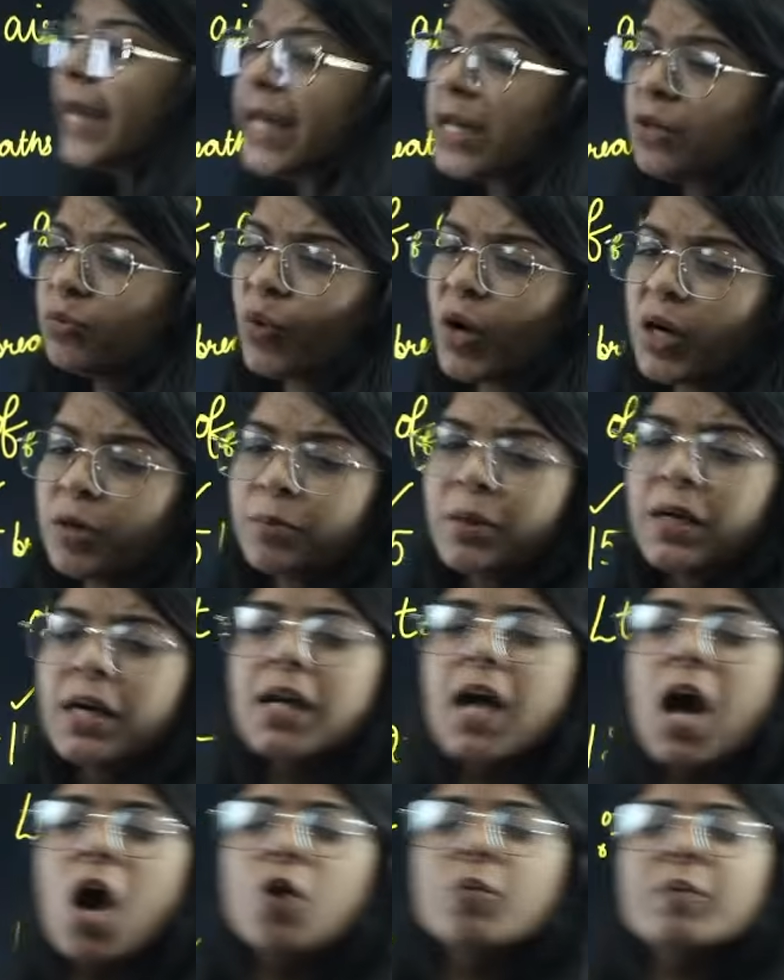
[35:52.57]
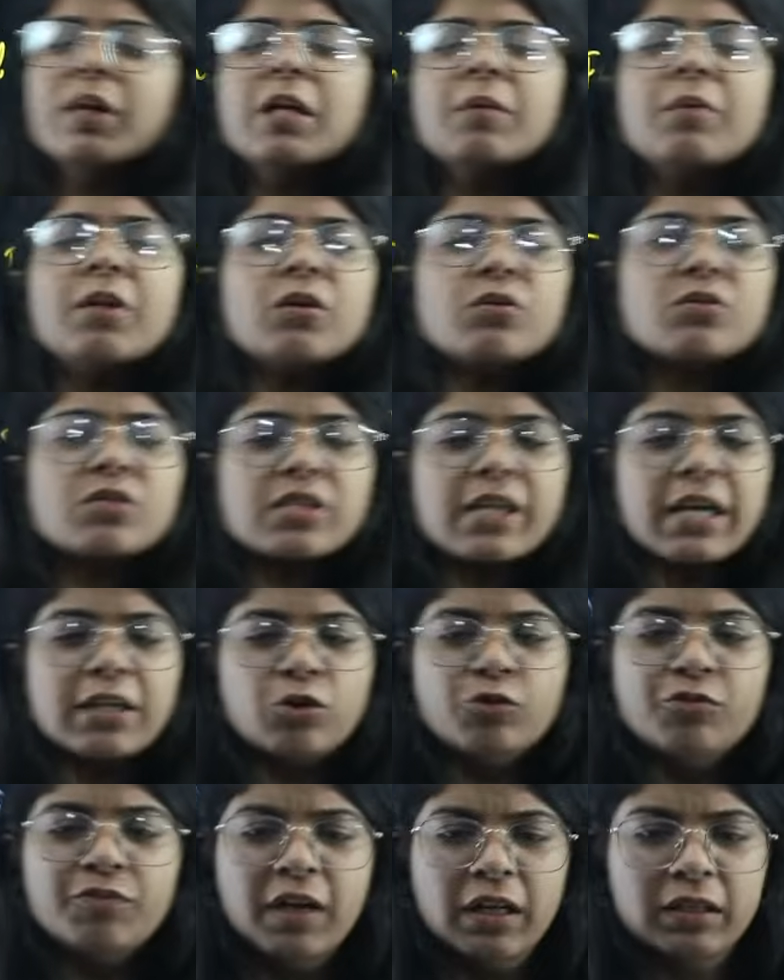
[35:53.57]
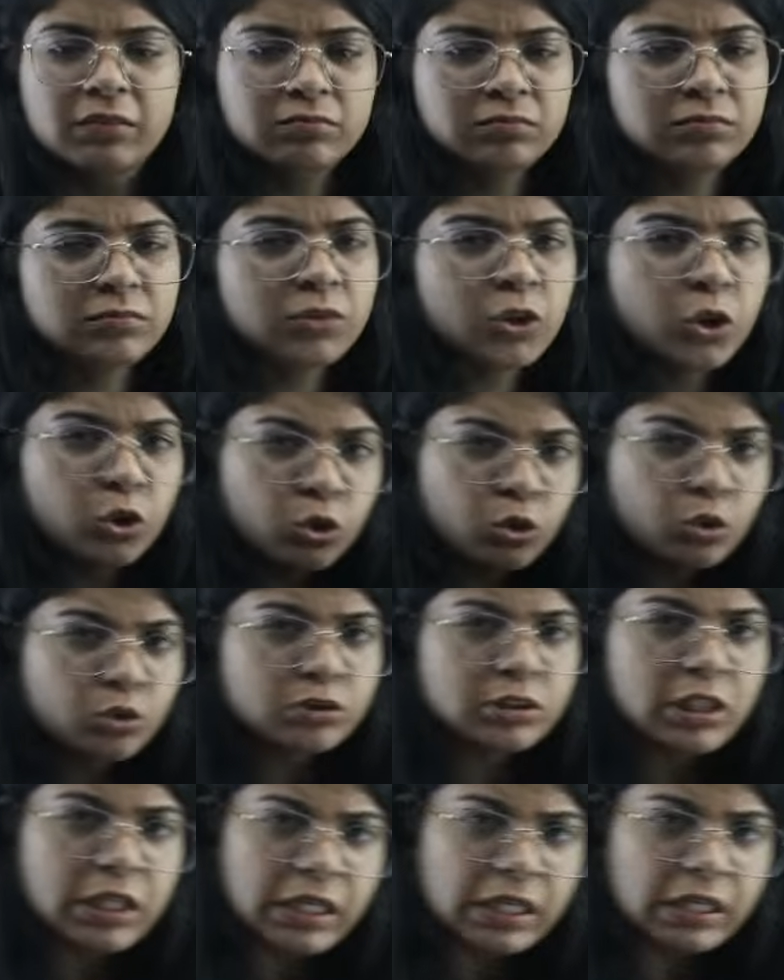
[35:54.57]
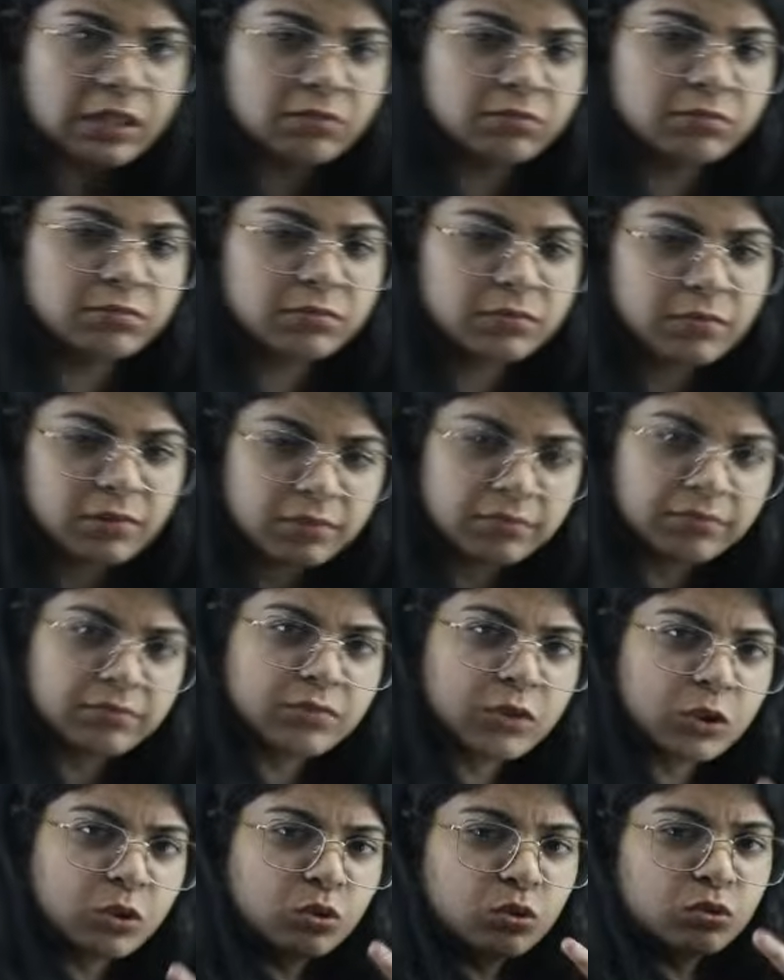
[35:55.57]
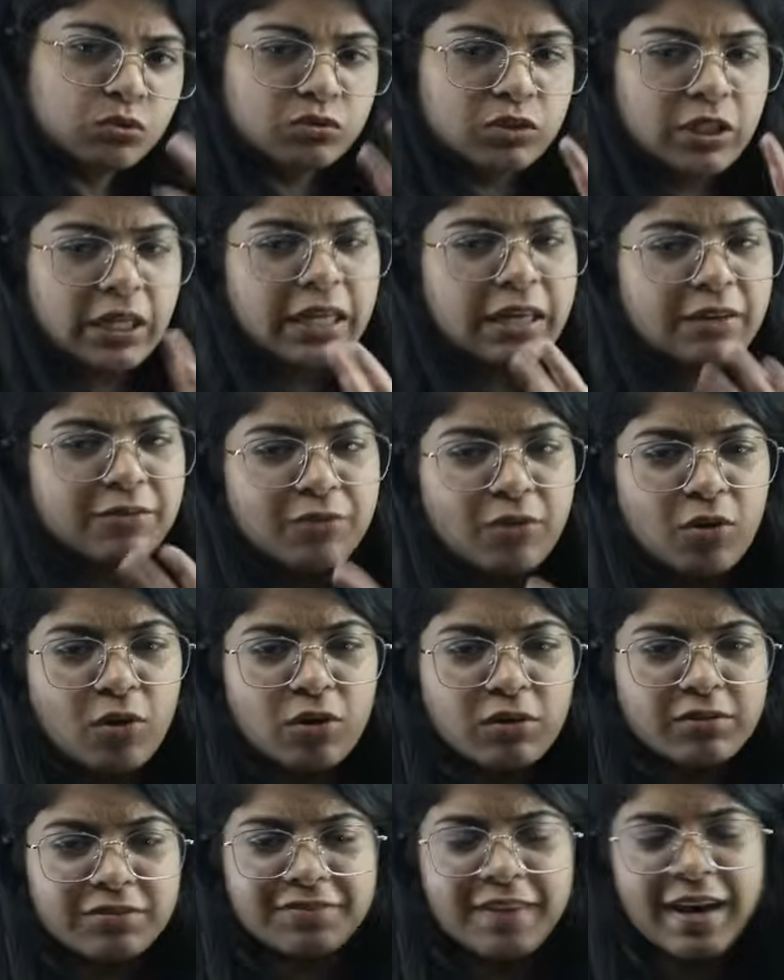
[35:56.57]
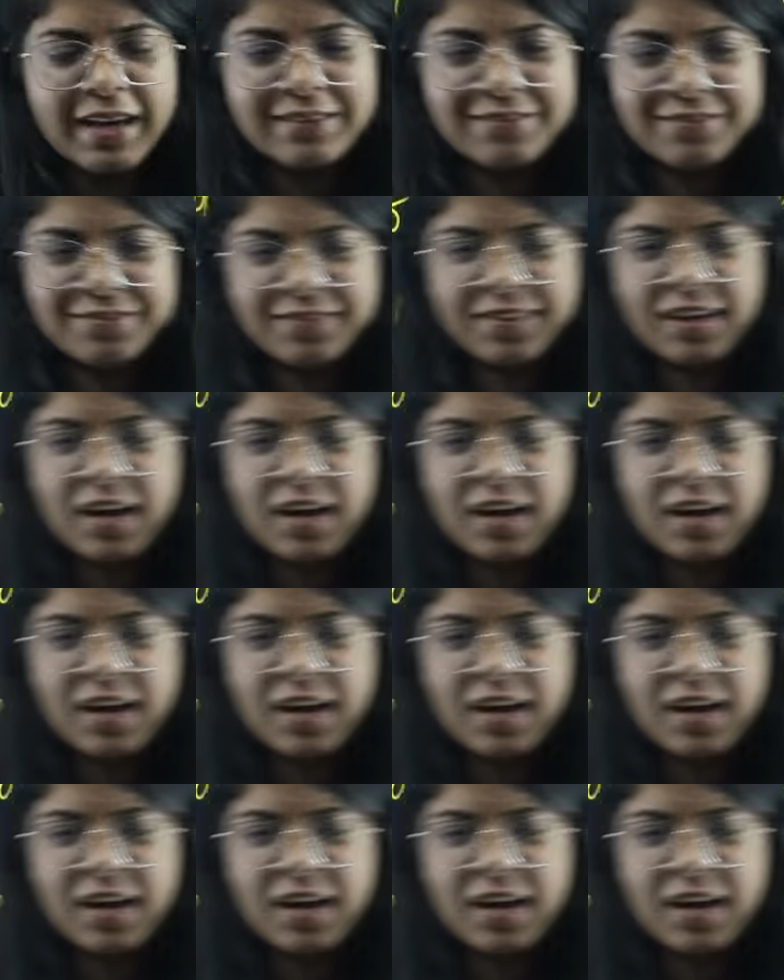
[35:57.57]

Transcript: 1 minute, how many balloons can you fill? 2, 3, 4, 5.